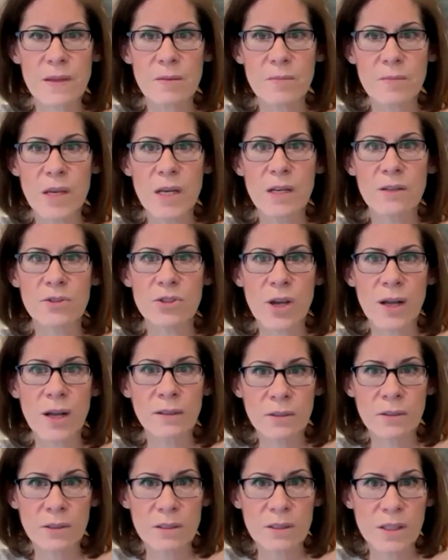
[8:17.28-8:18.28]
meaning
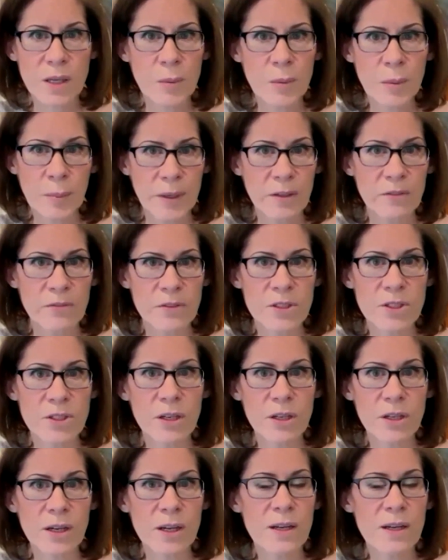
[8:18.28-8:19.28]
childhood disabled
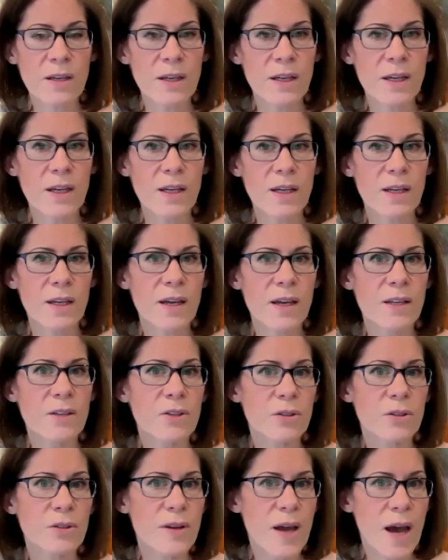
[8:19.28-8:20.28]
beneficiary, and
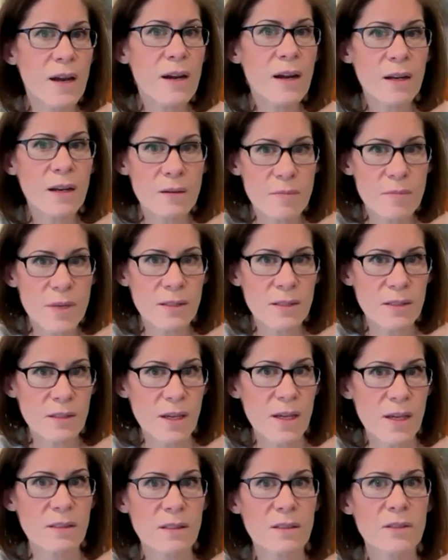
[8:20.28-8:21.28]
you're not on a means
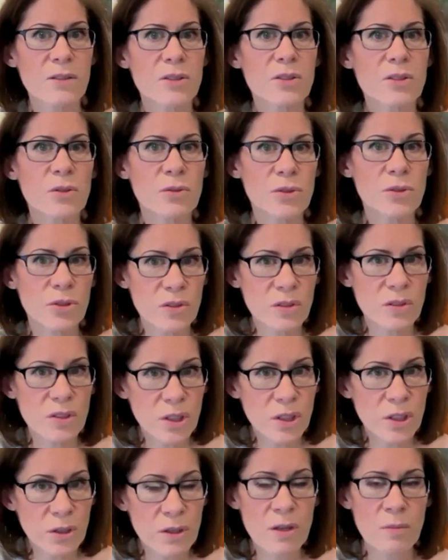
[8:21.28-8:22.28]
tested Social
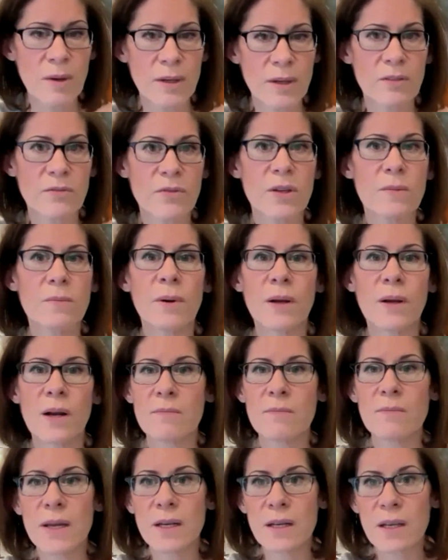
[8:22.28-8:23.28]
Security benefit, but
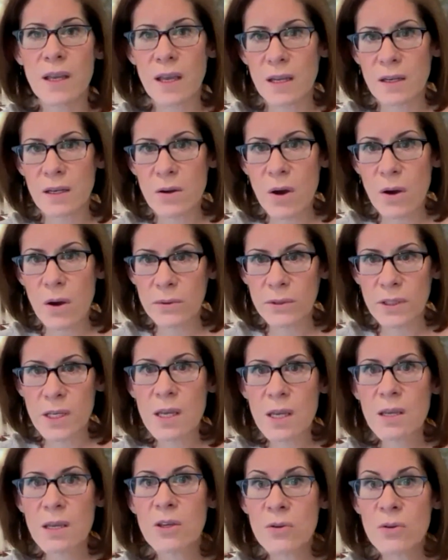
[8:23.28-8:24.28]
on Medicaid
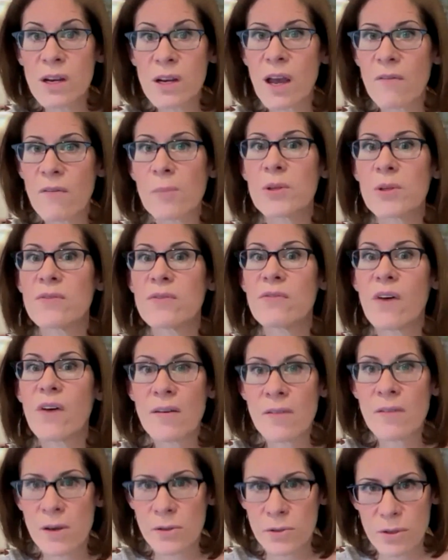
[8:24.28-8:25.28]
only, you can have up to
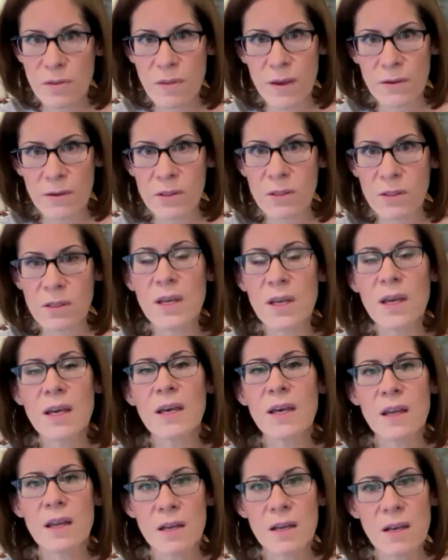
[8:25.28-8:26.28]
$500,000
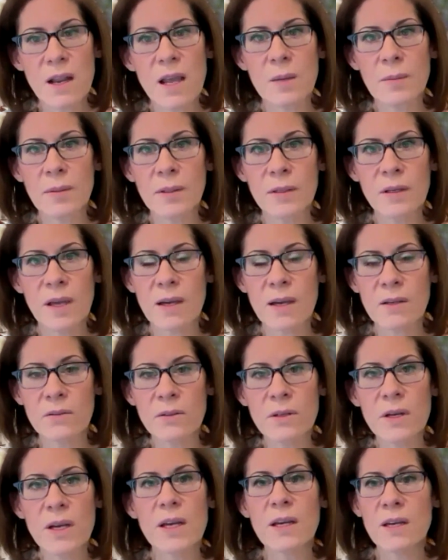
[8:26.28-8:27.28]
in an ABLE account